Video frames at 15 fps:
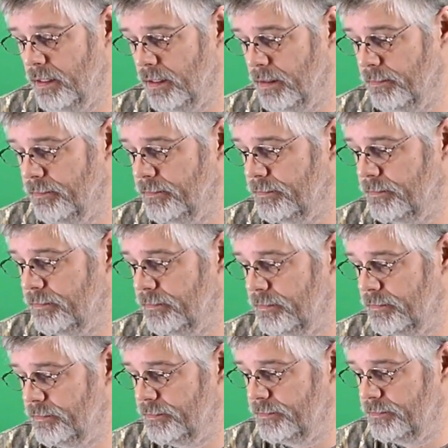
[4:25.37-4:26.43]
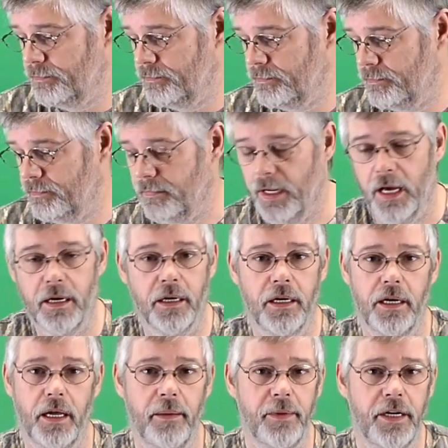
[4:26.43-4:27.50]
I'm not
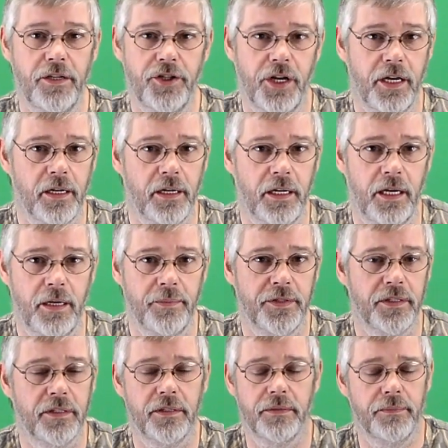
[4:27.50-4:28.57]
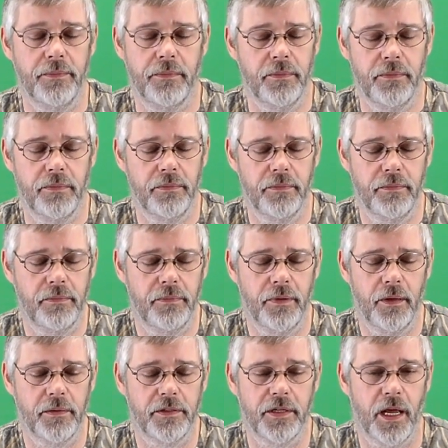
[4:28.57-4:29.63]
going to name any channel names.
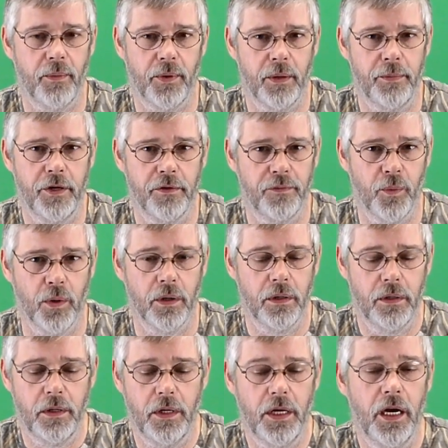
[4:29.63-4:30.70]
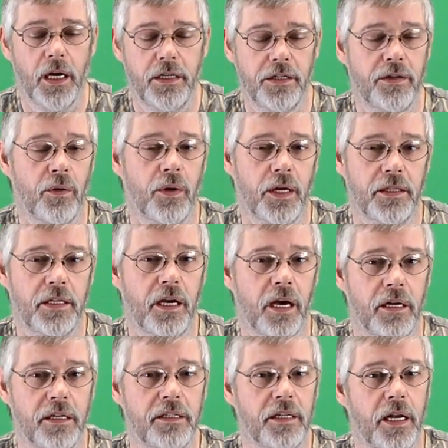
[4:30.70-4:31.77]
That's not what I'm here for. I just don't like the
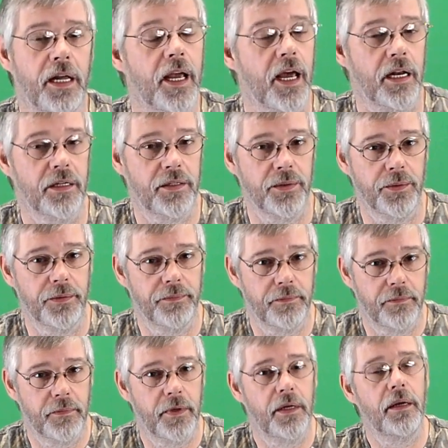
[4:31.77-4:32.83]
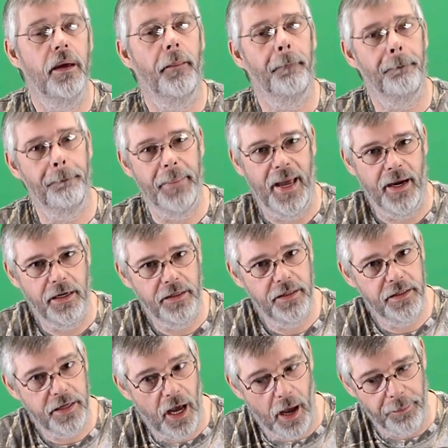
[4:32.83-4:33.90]
condescending attitude. Back
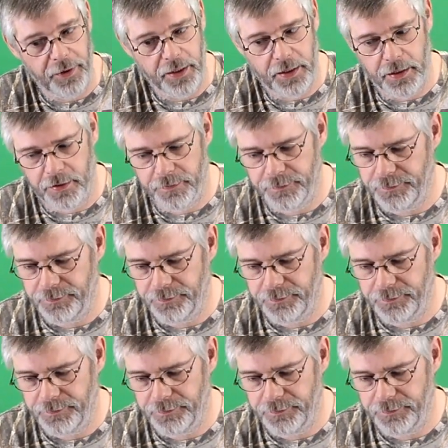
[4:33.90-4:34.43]
to topic.